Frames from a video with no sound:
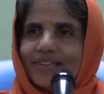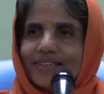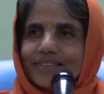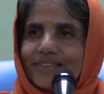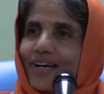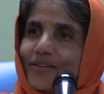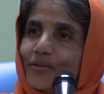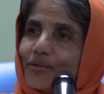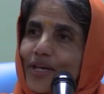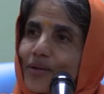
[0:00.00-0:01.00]

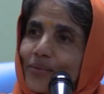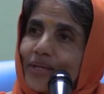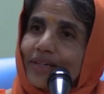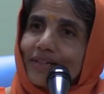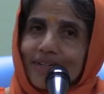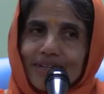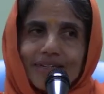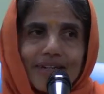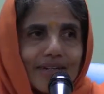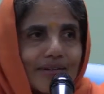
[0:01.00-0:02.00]
Sadhus are weird, I
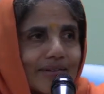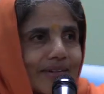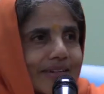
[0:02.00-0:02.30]
tell you.